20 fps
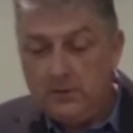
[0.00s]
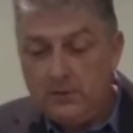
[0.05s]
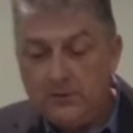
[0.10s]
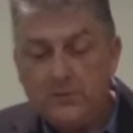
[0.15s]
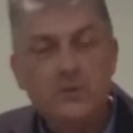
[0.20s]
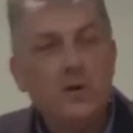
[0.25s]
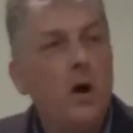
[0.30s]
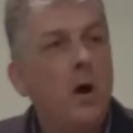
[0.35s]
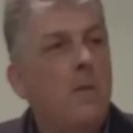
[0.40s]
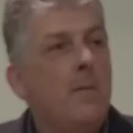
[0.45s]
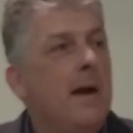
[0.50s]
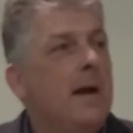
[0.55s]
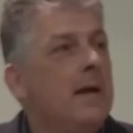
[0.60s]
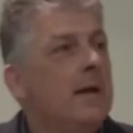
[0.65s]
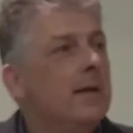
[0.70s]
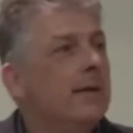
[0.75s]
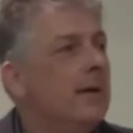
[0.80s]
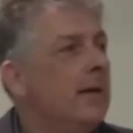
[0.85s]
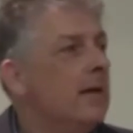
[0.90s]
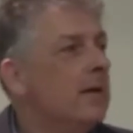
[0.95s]
So
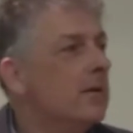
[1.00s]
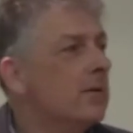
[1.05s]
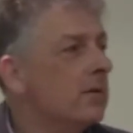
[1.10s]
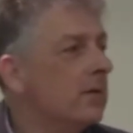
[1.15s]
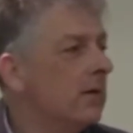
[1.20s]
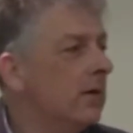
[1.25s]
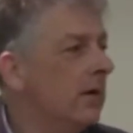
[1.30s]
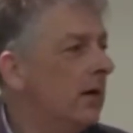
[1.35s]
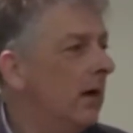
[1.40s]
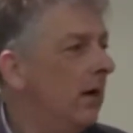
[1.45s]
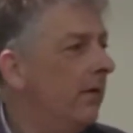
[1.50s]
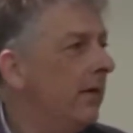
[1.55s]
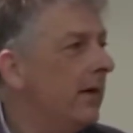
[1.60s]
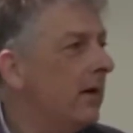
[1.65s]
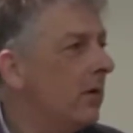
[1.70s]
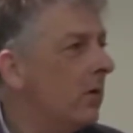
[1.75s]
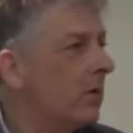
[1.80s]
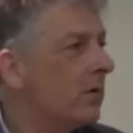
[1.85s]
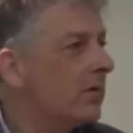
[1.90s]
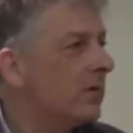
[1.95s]
many things are in
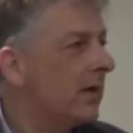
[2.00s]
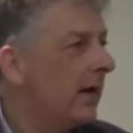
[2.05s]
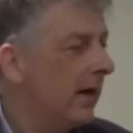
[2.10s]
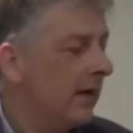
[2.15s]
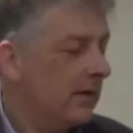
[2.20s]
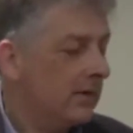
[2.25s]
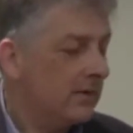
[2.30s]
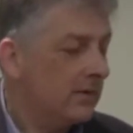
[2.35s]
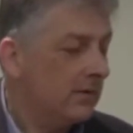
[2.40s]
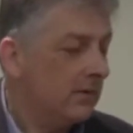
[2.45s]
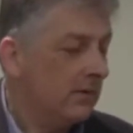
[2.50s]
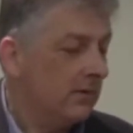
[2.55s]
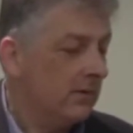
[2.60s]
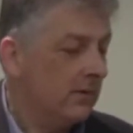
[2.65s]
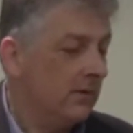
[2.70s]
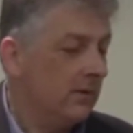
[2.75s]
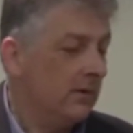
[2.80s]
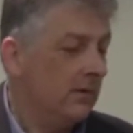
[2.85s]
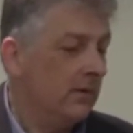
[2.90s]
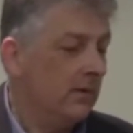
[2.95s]
God's hands.
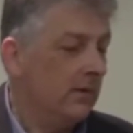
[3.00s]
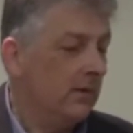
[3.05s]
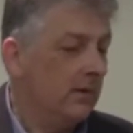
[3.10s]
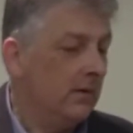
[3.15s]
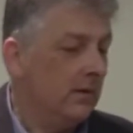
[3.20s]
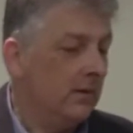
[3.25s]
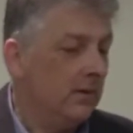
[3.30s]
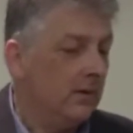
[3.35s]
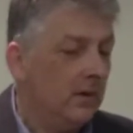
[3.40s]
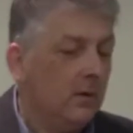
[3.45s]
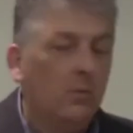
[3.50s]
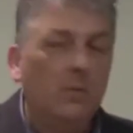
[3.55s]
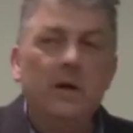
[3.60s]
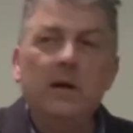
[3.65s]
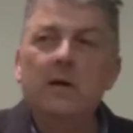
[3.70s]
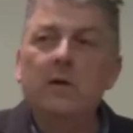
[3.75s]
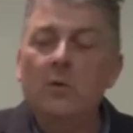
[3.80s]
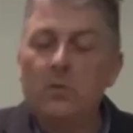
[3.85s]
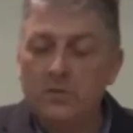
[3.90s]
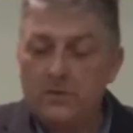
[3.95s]
We
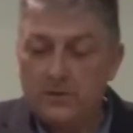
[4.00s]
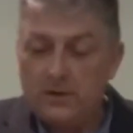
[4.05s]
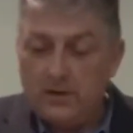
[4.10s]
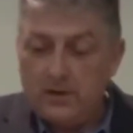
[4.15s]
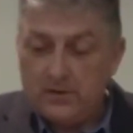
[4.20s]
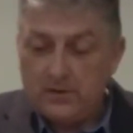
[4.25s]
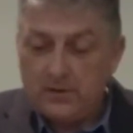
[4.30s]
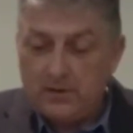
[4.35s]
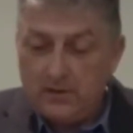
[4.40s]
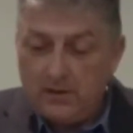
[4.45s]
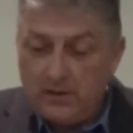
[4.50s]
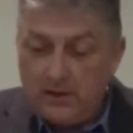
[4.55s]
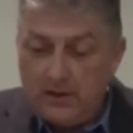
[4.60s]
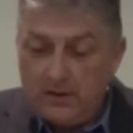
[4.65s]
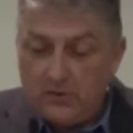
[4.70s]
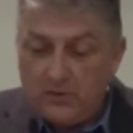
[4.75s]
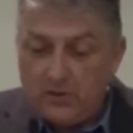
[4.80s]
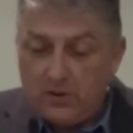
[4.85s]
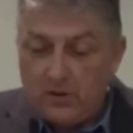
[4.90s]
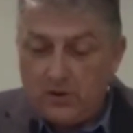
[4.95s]
are not as
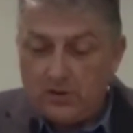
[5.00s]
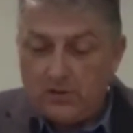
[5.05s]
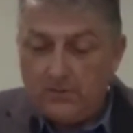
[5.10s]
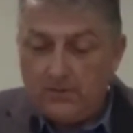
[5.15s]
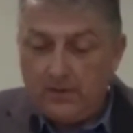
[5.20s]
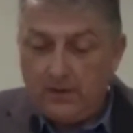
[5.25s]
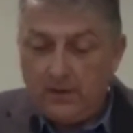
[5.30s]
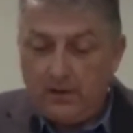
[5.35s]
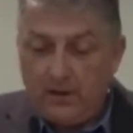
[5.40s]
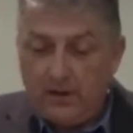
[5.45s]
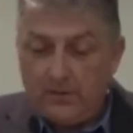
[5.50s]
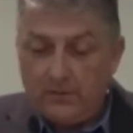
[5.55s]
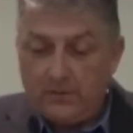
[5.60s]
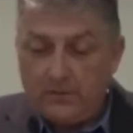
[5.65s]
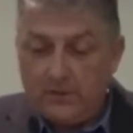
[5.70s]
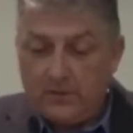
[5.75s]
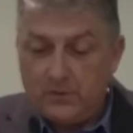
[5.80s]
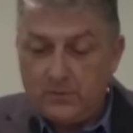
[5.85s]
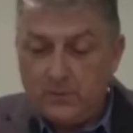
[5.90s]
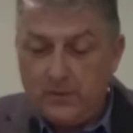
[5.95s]
in charge of our
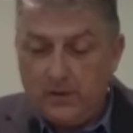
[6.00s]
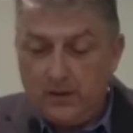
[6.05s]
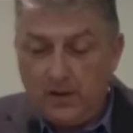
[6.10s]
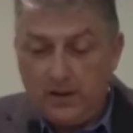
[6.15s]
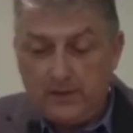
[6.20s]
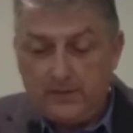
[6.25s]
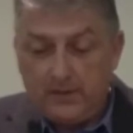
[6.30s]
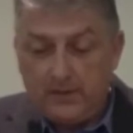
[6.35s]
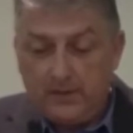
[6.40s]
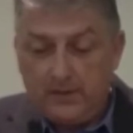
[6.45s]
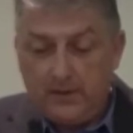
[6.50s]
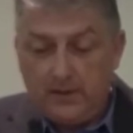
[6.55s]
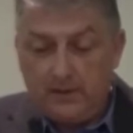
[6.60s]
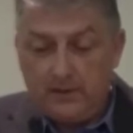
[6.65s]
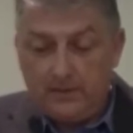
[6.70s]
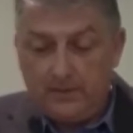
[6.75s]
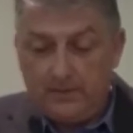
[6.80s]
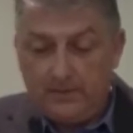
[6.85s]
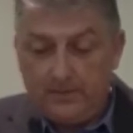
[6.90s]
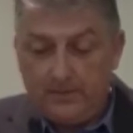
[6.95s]
lives as we like to think.